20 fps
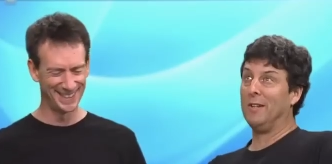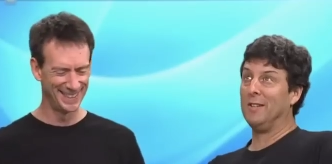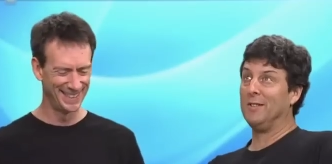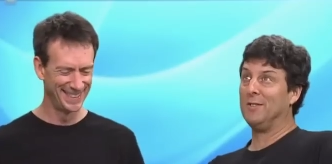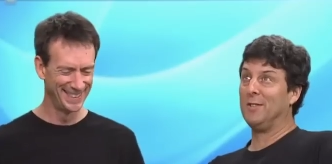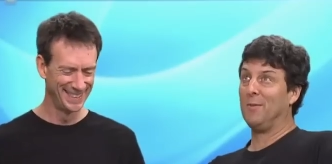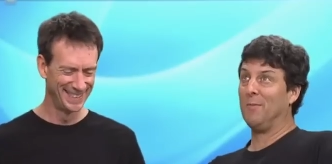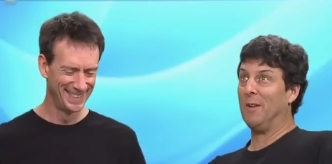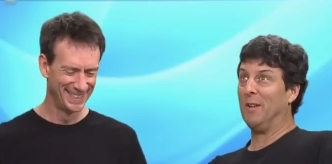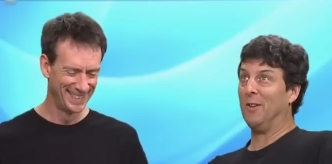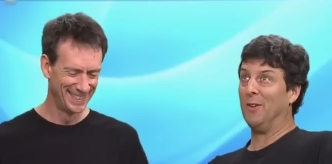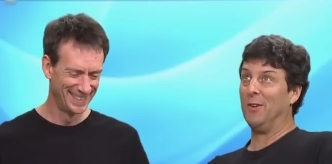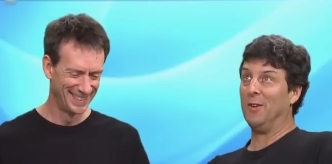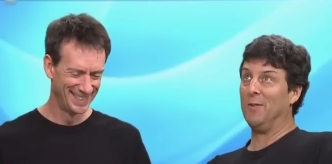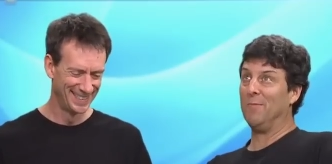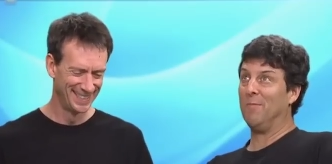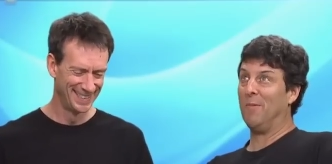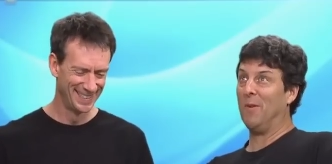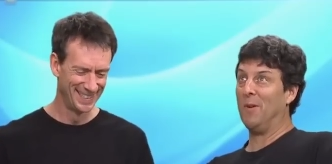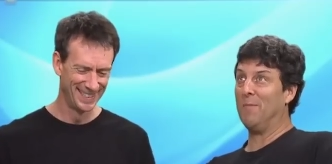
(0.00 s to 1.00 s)
Speaker 1: can someone
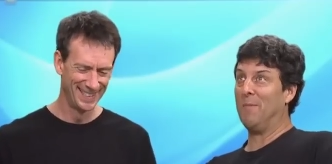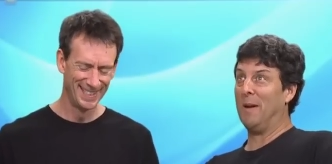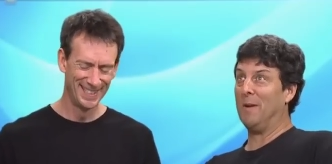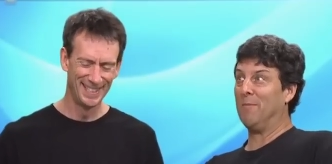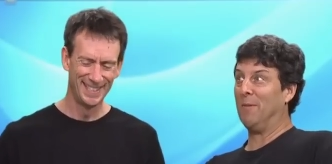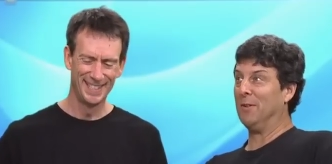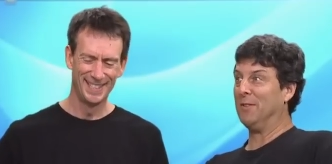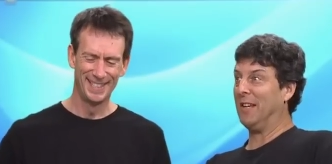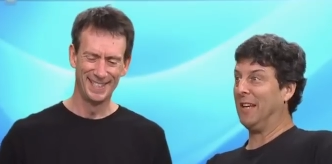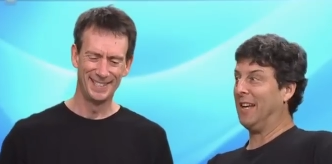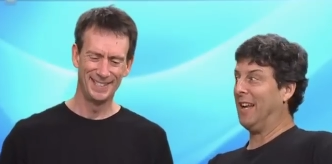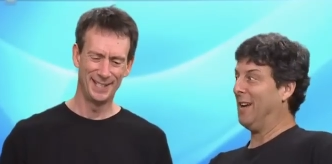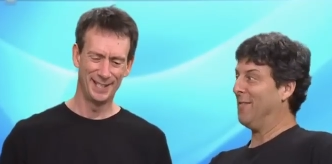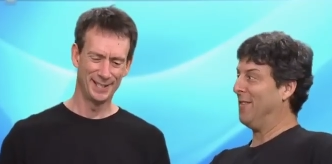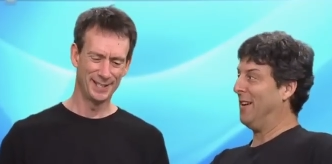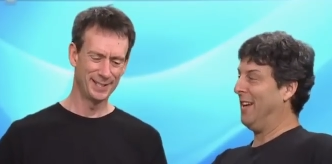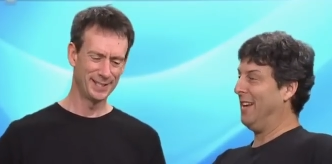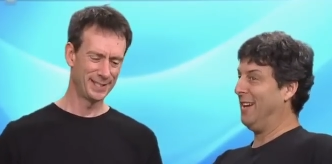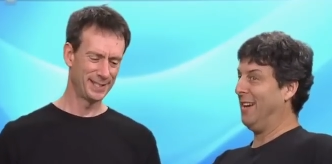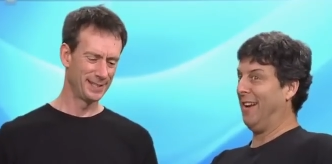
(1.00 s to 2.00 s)
learn more about
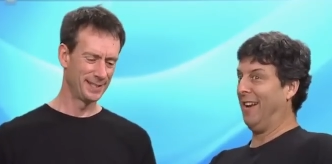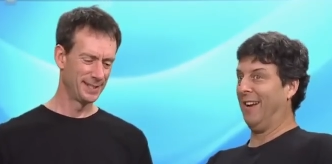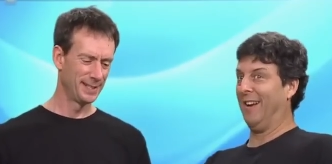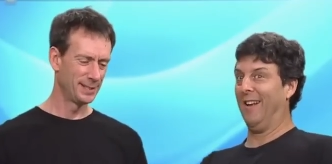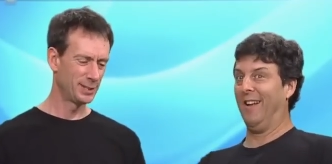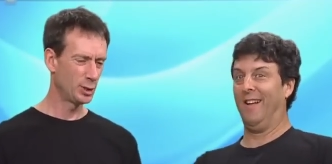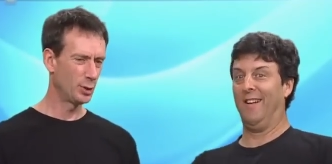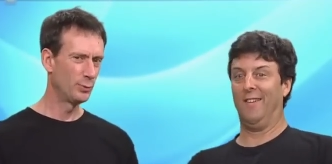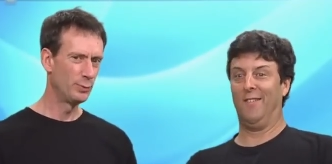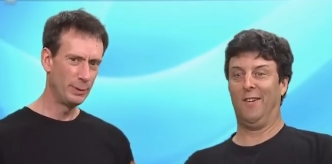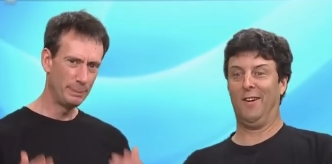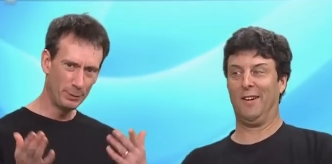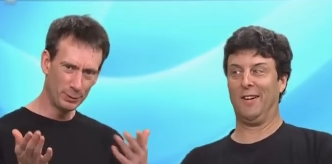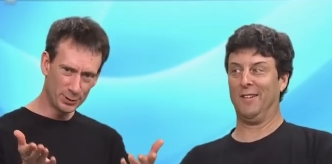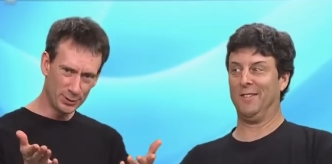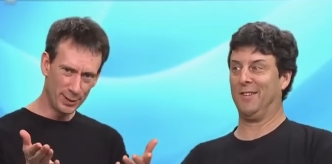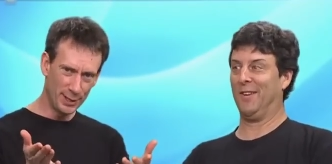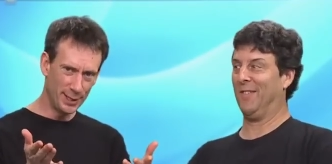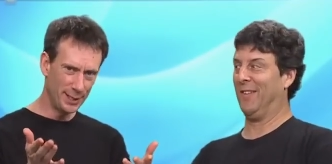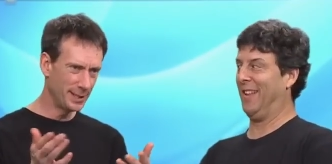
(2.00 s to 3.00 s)
multi-camera yes. editing? So
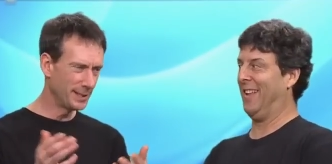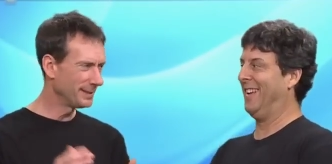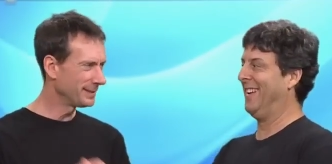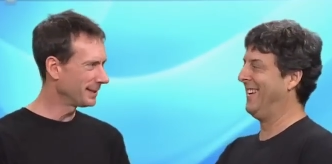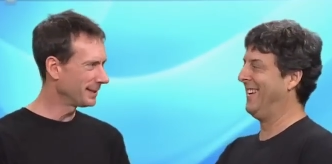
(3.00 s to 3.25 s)
rippletraining,